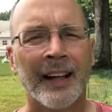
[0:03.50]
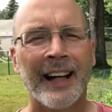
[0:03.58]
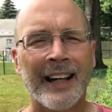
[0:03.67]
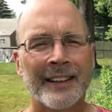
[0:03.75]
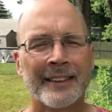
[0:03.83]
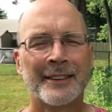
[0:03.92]

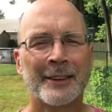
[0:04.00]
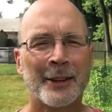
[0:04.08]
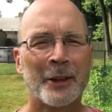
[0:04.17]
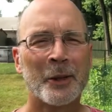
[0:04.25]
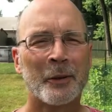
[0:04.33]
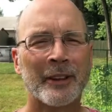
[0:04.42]
Hi, this is
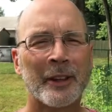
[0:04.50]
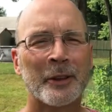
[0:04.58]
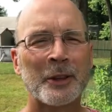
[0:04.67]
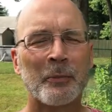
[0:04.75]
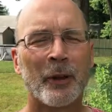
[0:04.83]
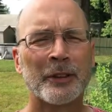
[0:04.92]
Larry with
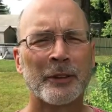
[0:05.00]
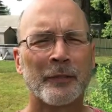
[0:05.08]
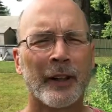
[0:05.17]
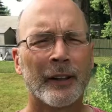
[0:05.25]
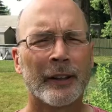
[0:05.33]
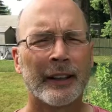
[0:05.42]
Larry's Bug
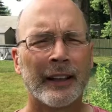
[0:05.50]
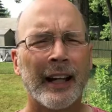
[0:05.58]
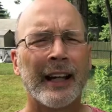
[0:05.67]
Safari.